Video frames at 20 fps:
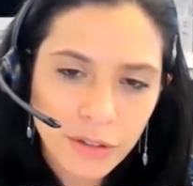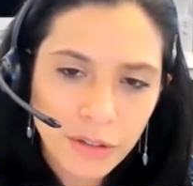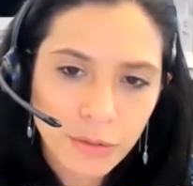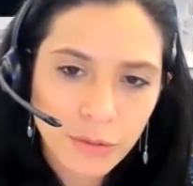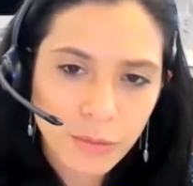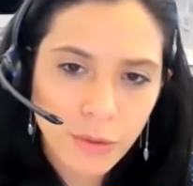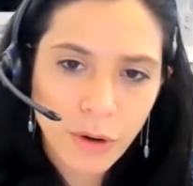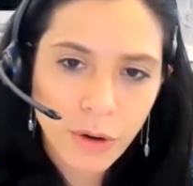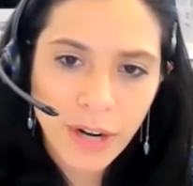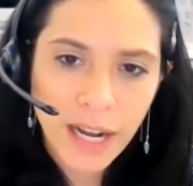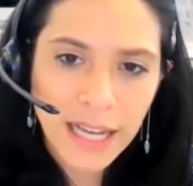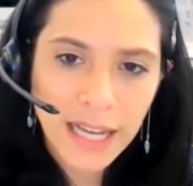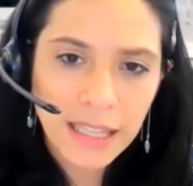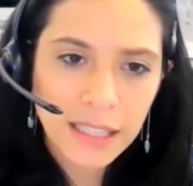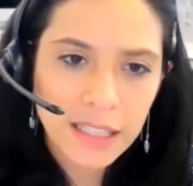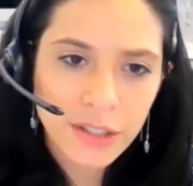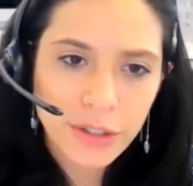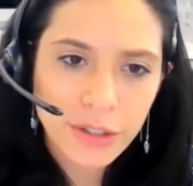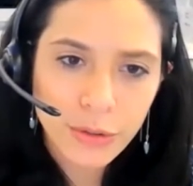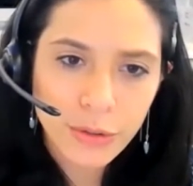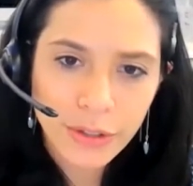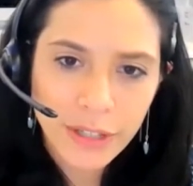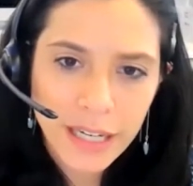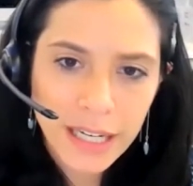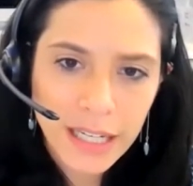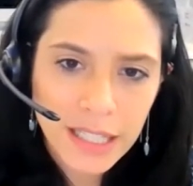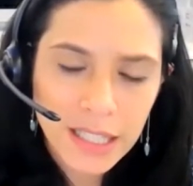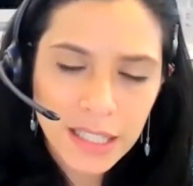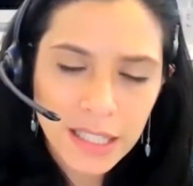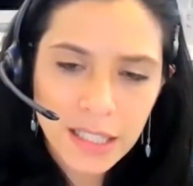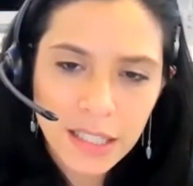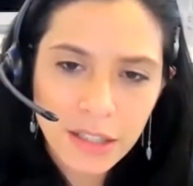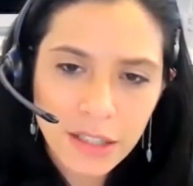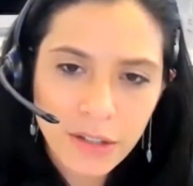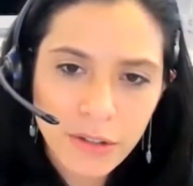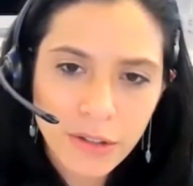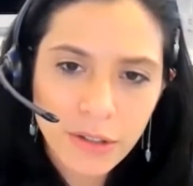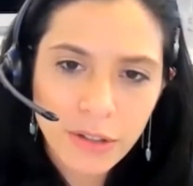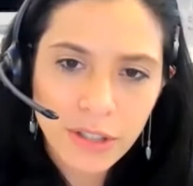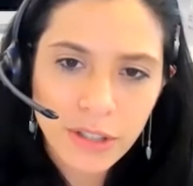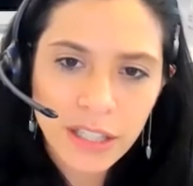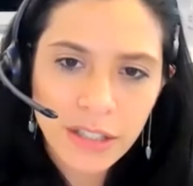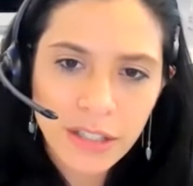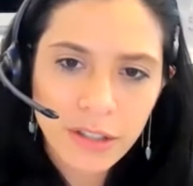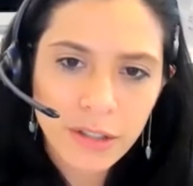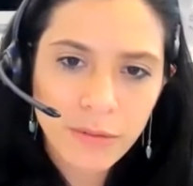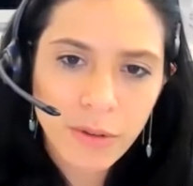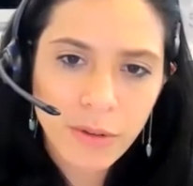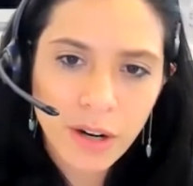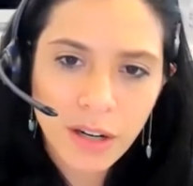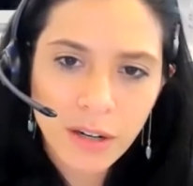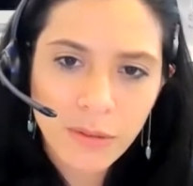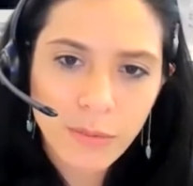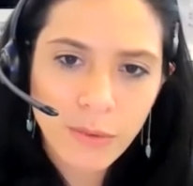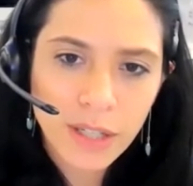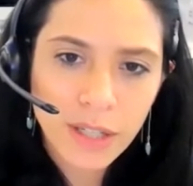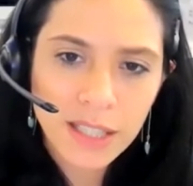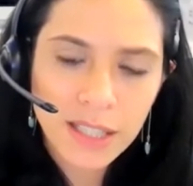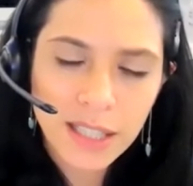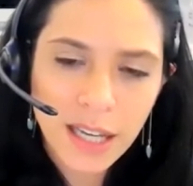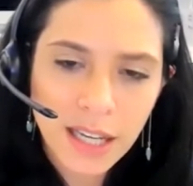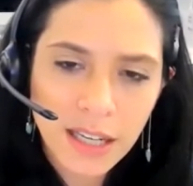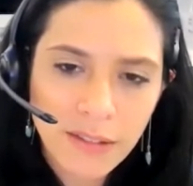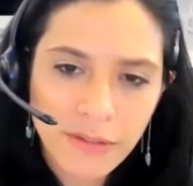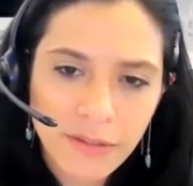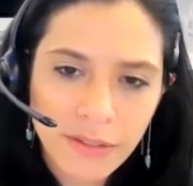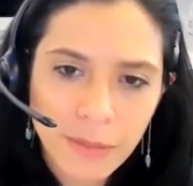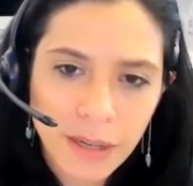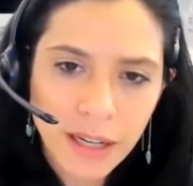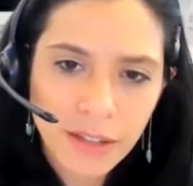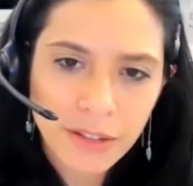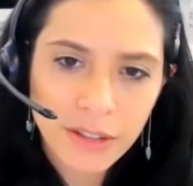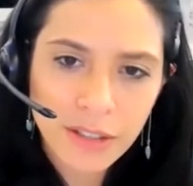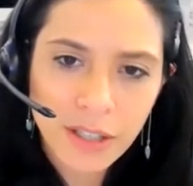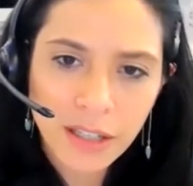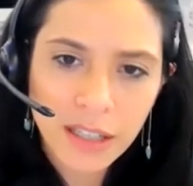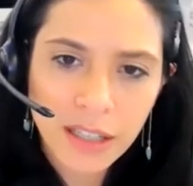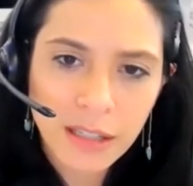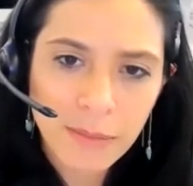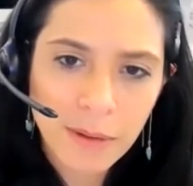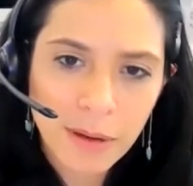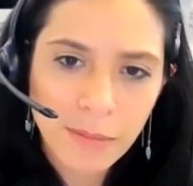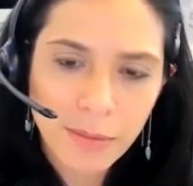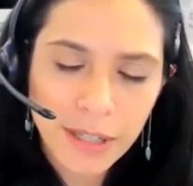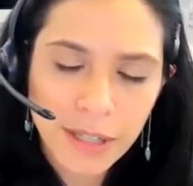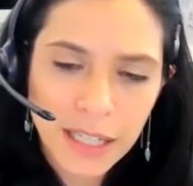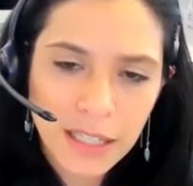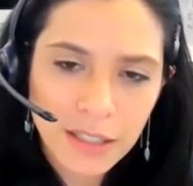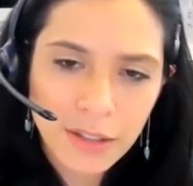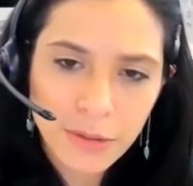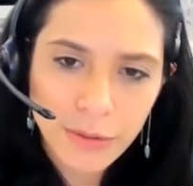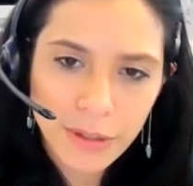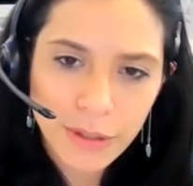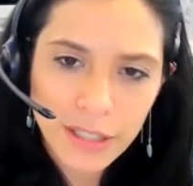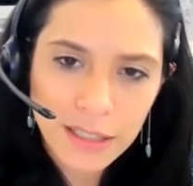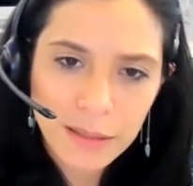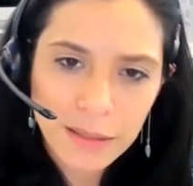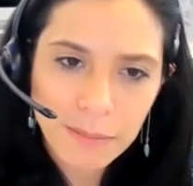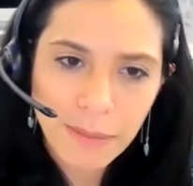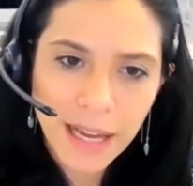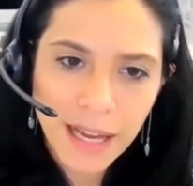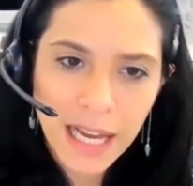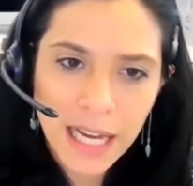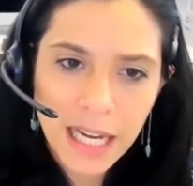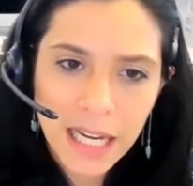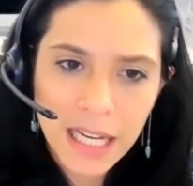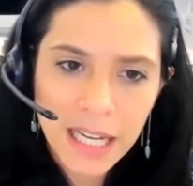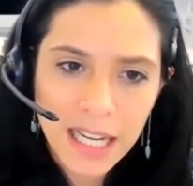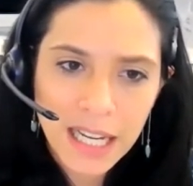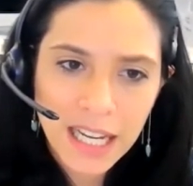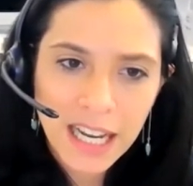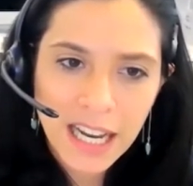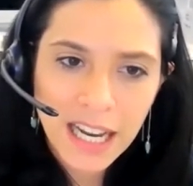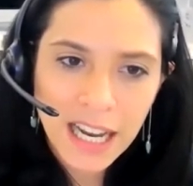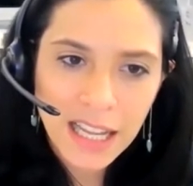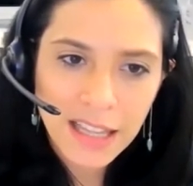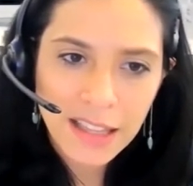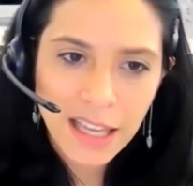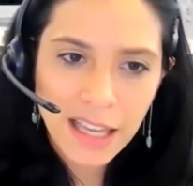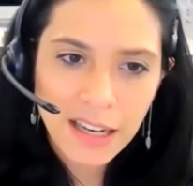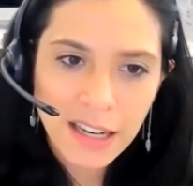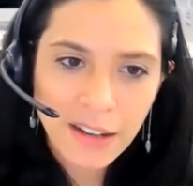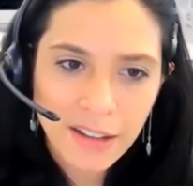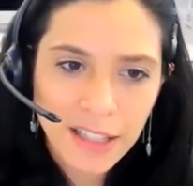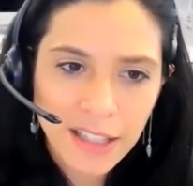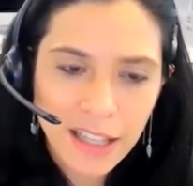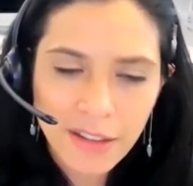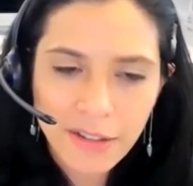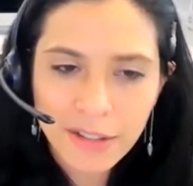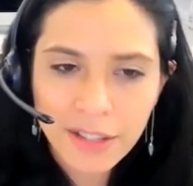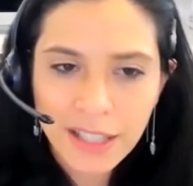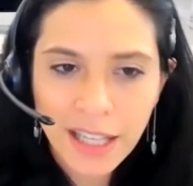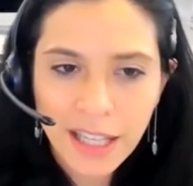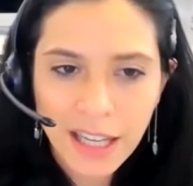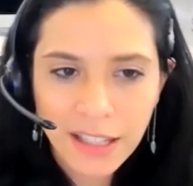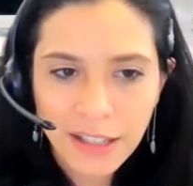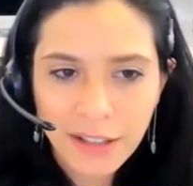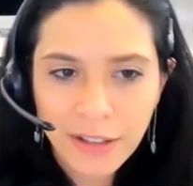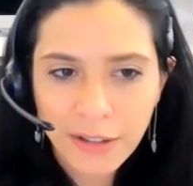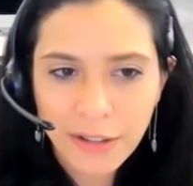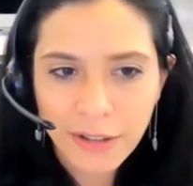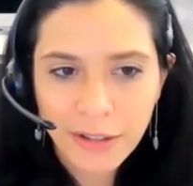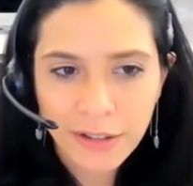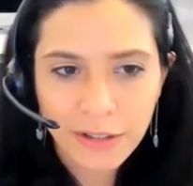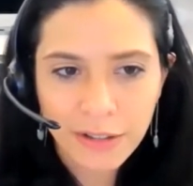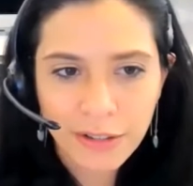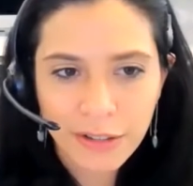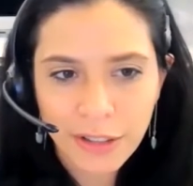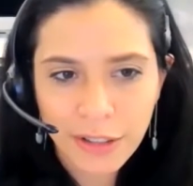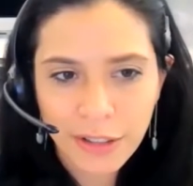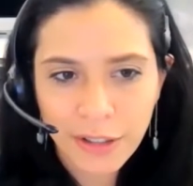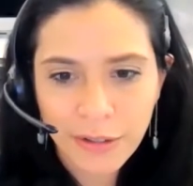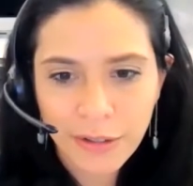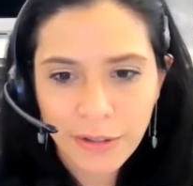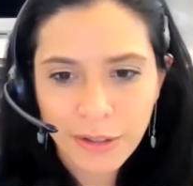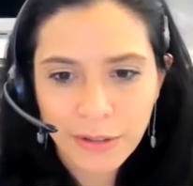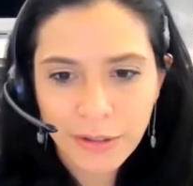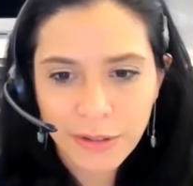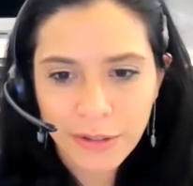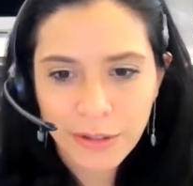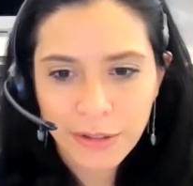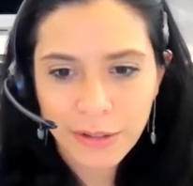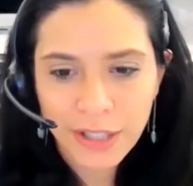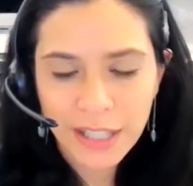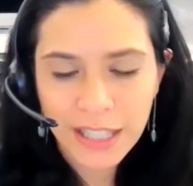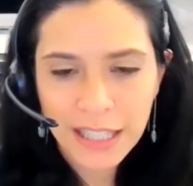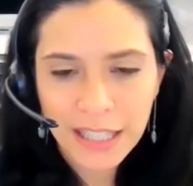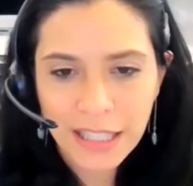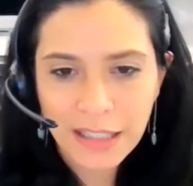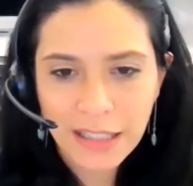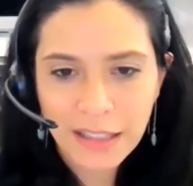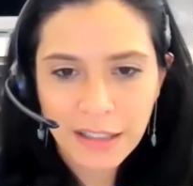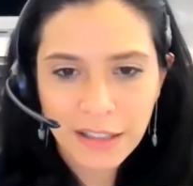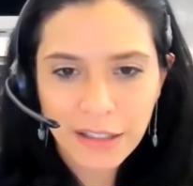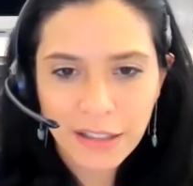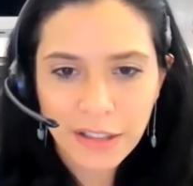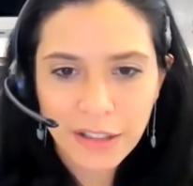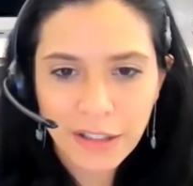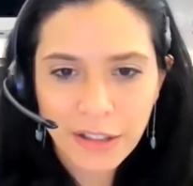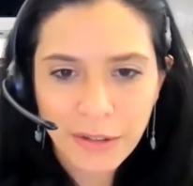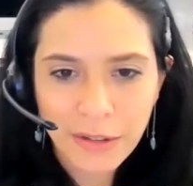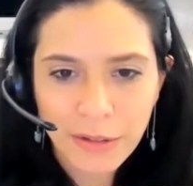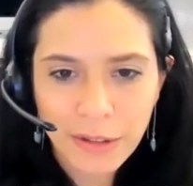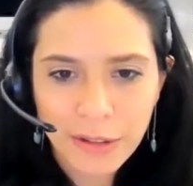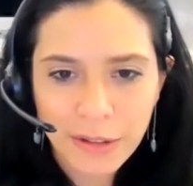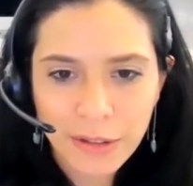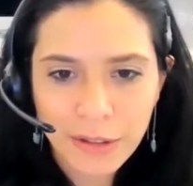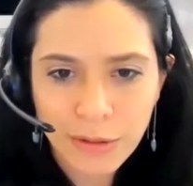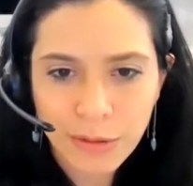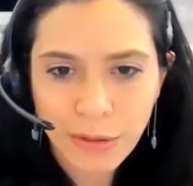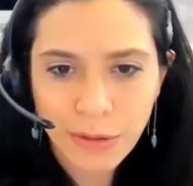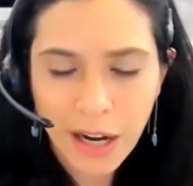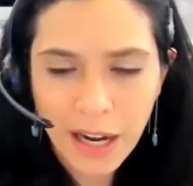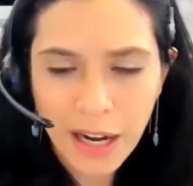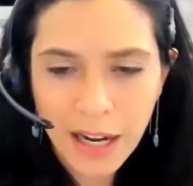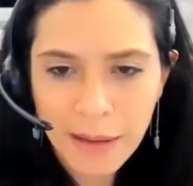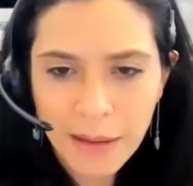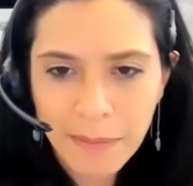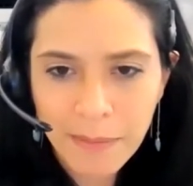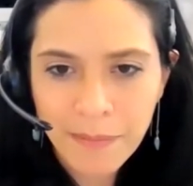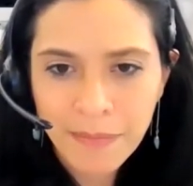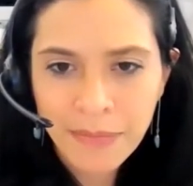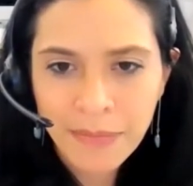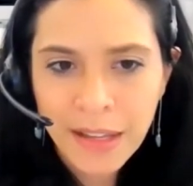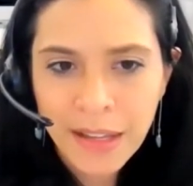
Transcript: Rhode Island tourist, you know, here you are on one side of your mouth talking about bringing tourism back. And then on the other side, you're seeing, you know, this crime